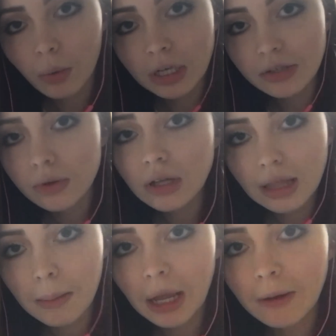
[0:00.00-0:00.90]
we do the
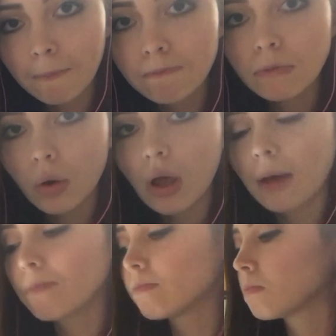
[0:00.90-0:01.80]
limit, okay?
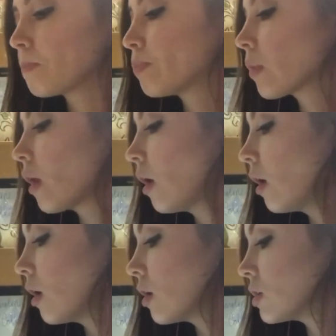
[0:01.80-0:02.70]

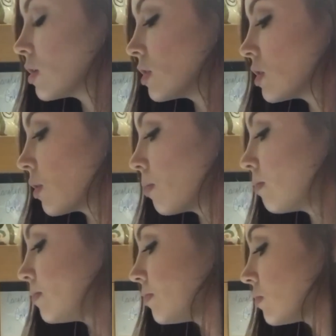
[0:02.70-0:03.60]
So
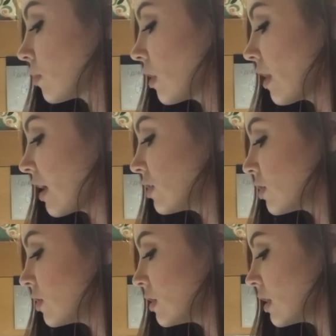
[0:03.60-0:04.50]
that
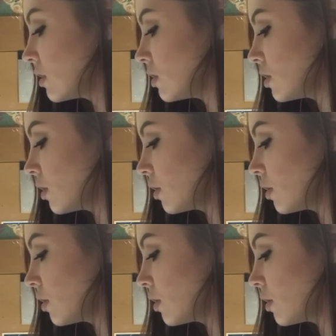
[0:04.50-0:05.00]
turns into